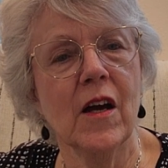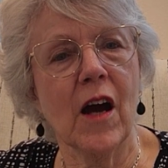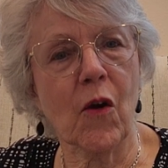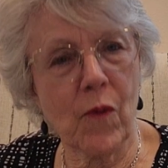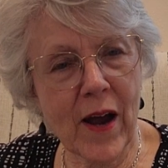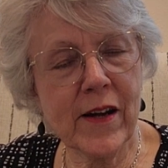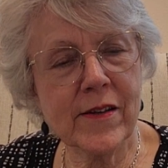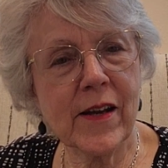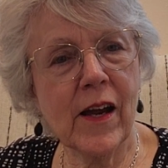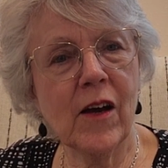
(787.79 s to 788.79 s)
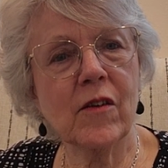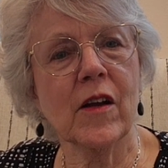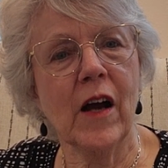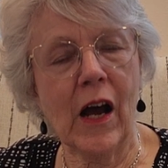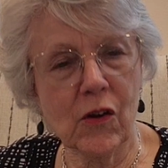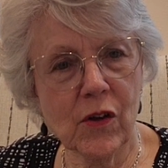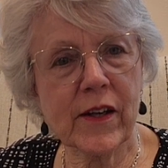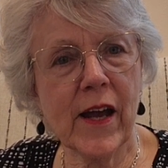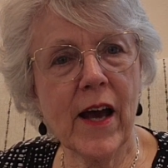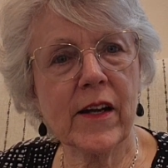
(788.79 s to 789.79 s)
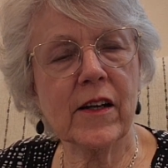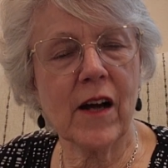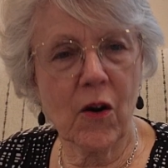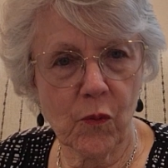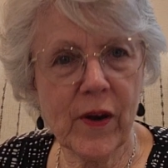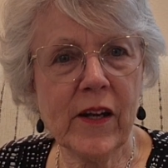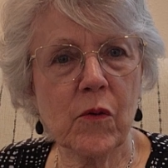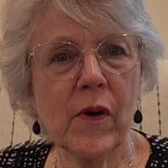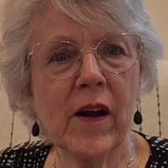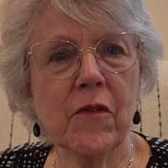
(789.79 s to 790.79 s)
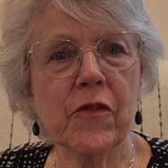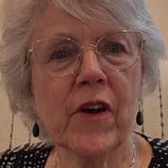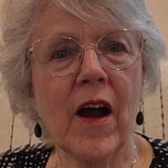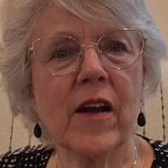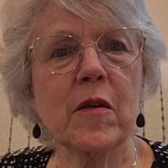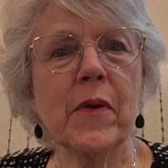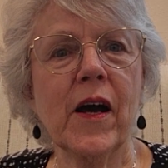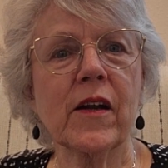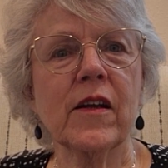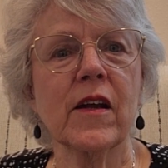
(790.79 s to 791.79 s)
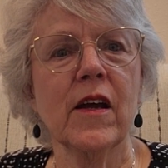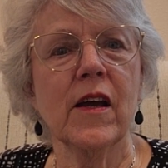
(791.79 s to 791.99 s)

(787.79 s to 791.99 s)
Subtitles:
I write it down, I look at it, I read it when I've forgotten about it,